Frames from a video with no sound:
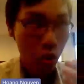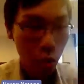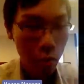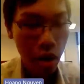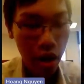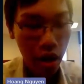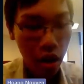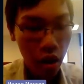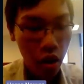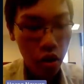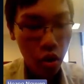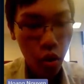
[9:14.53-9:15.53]
to copy
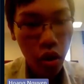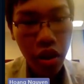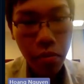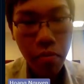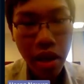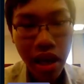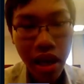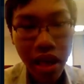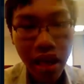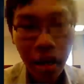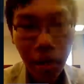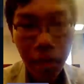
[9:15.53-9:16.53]
20
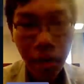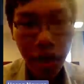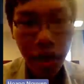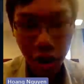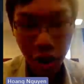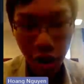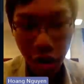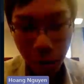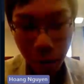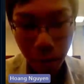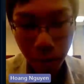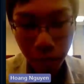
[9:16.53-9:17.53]
millions of integer.
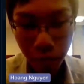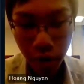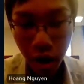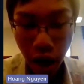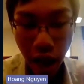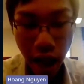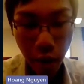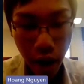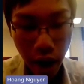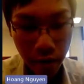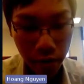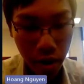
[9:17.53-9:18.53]

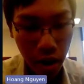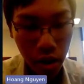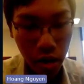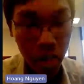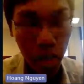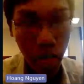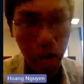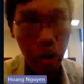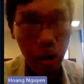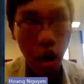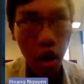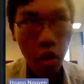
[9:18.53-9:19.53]
However,
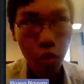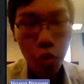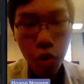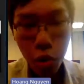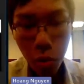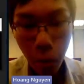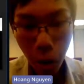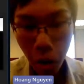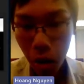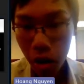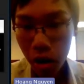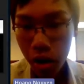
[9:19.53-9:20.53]
on real
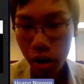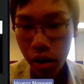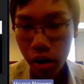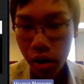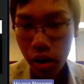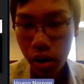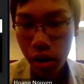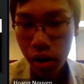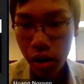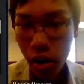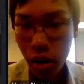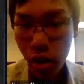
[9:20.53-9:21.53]
bar,
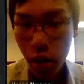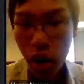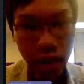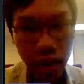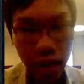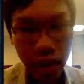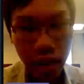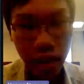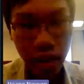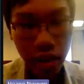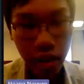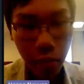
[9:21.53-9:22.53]
like we
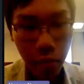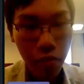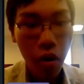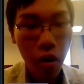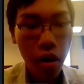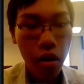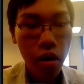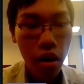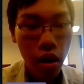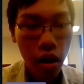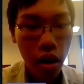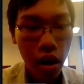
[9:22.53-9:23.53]
have tested before,
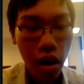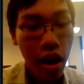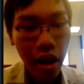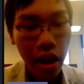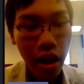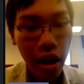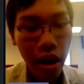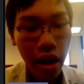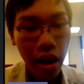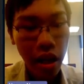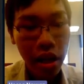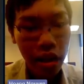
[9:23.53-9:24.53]

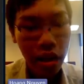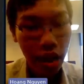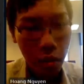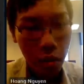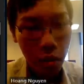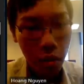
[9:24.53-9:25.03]
DMA is